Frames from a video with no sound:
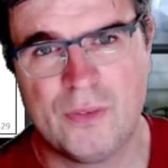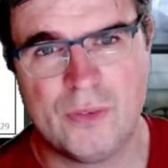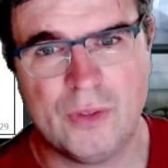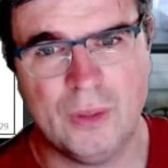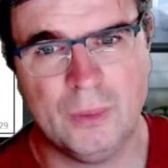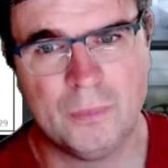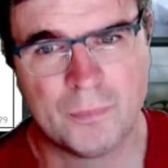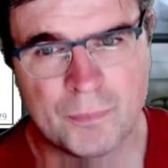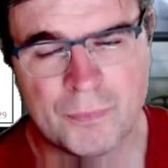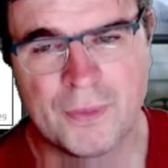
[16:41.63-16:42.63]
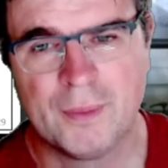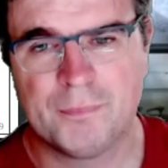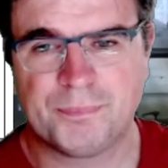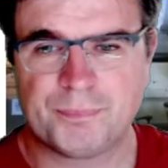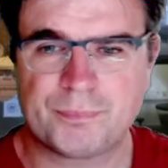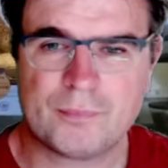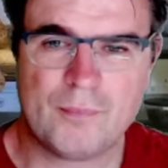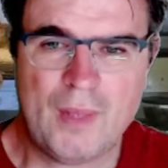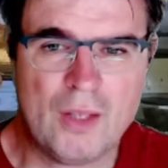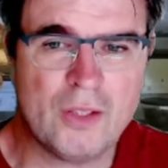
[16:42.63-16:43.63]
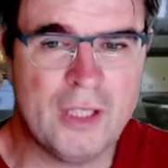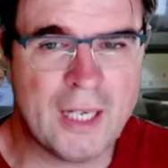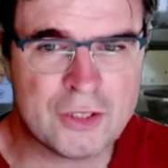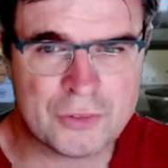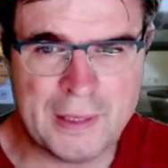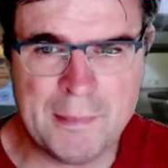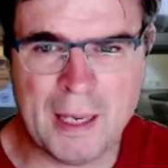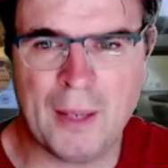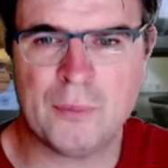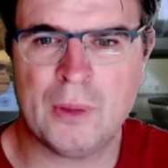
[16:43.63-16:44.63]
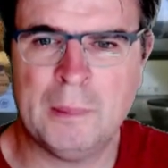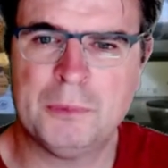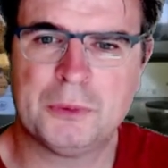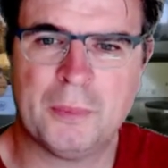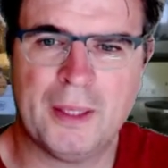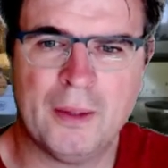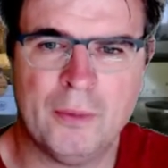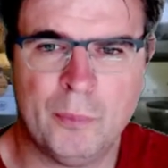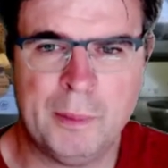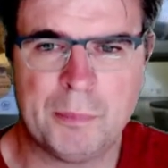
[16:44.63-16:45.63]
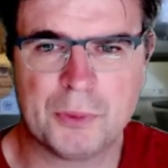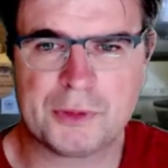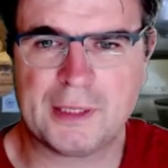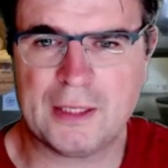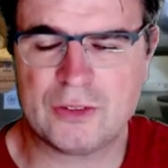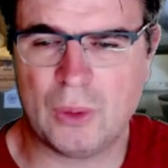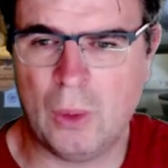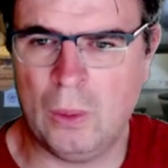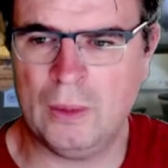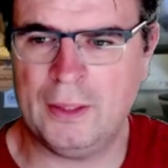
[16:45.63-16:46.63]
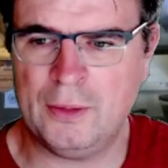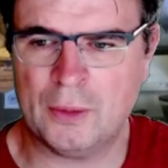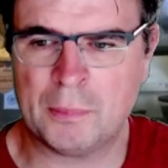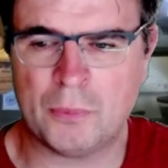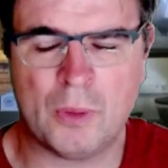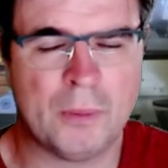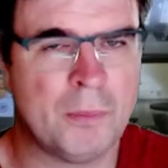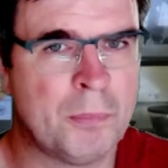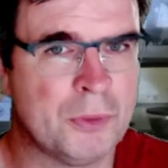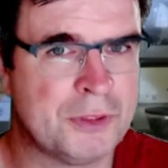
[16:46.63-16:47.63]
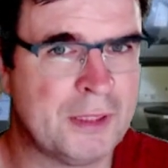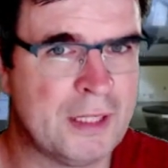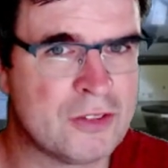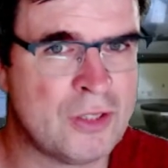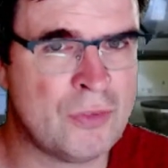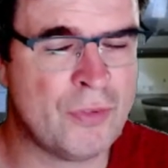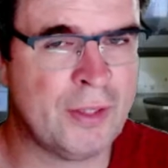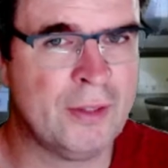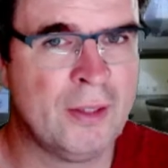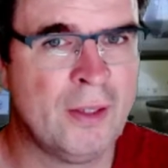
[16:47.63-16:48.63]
So the extreme outcomes where one person gets all and the other one person gets nothing